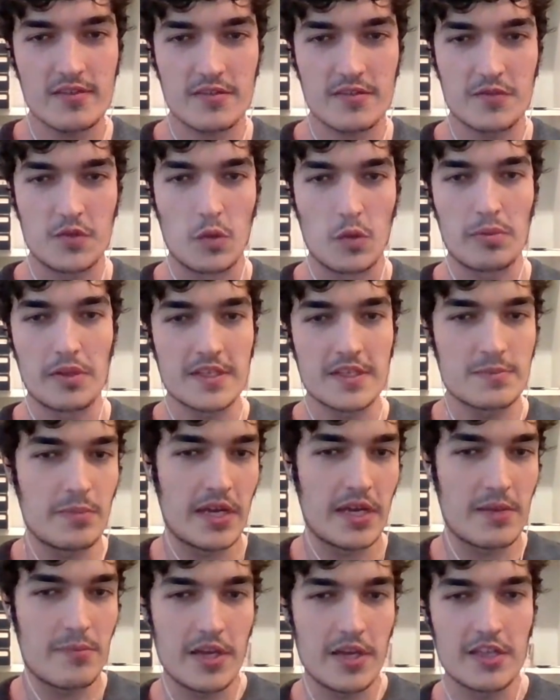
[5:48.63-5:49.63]
so please
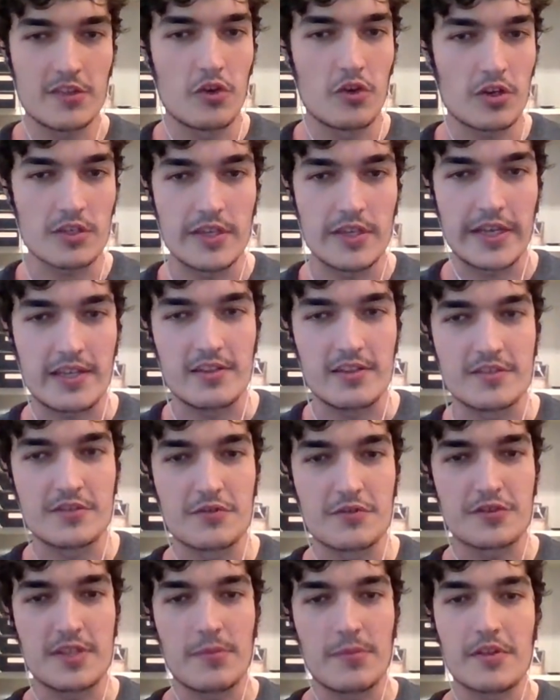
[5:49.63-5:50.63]
buy my dog necklace or
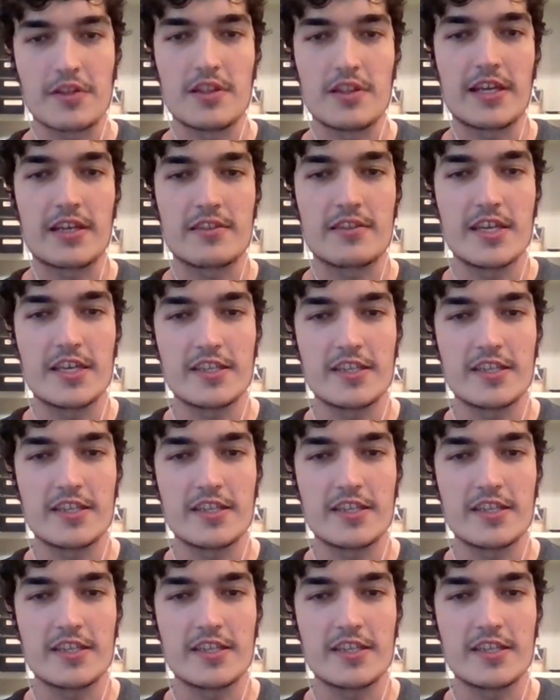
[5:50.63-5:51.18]
something like that.